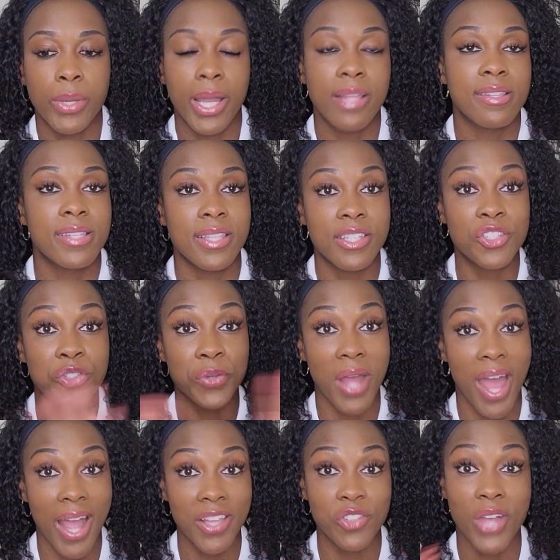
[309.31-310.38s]
we got to see the
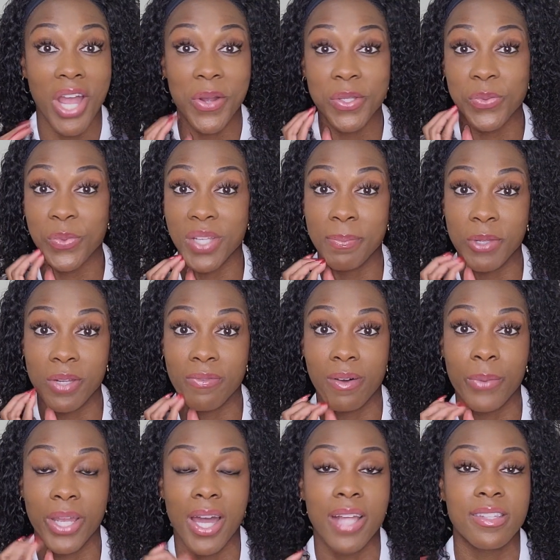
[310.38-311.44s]
track. The track was really beautiful.
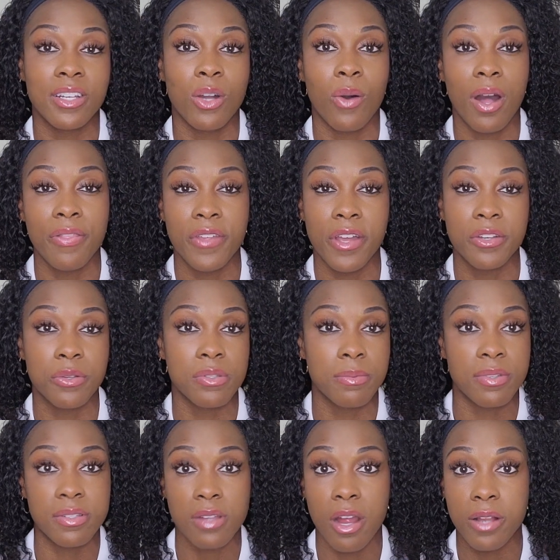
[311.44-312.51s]
We got to go out there, do some
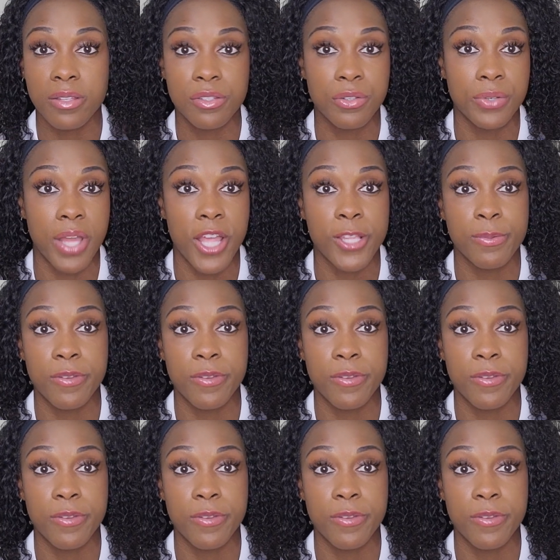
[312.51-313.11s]
starts 2 days